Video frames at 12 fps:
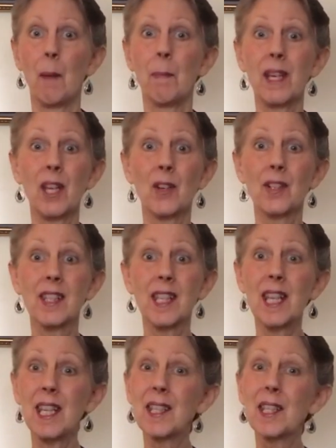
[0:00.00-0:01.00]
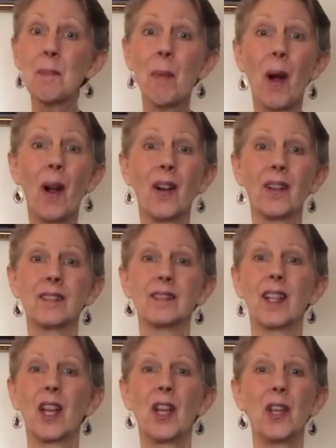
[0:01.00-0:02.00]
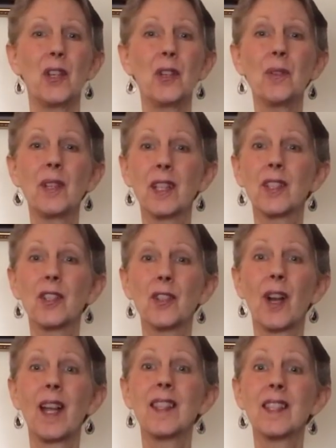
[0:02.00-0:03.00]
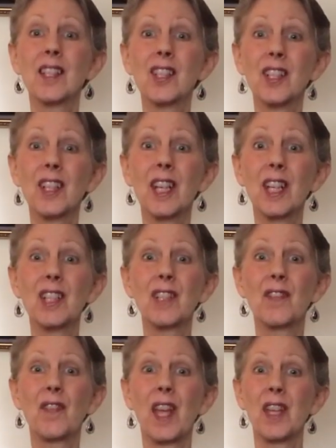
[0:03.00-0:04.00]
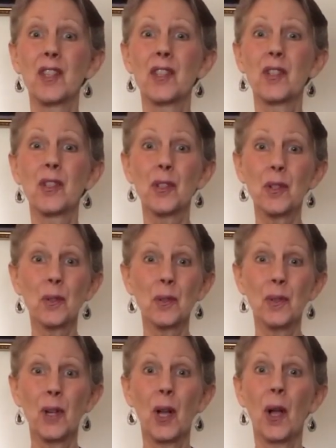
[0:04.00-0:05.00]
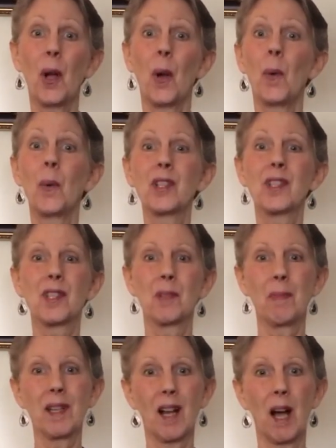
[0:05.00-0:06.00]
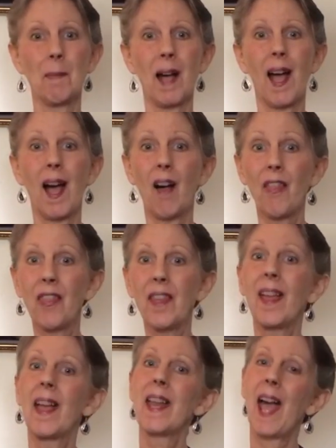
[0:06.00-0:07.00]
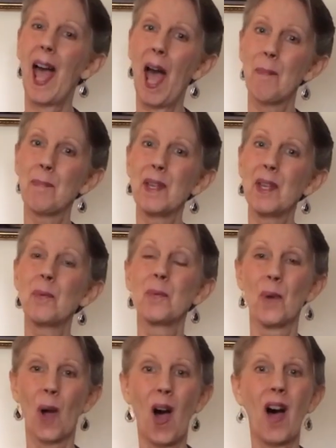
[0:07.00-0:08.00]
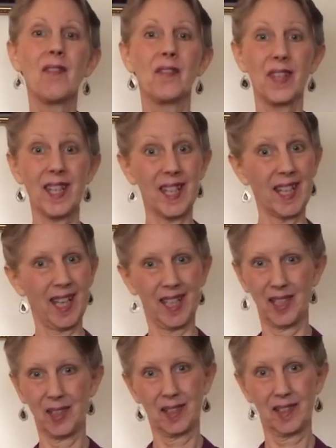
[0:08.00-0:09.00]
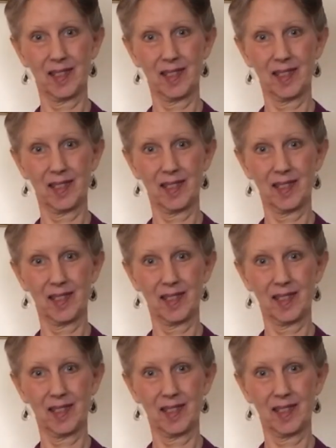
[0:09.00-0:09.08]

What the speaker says: But here's the easy part. You get to transition into phase 2, which is to become a healthy and happy raw vegan.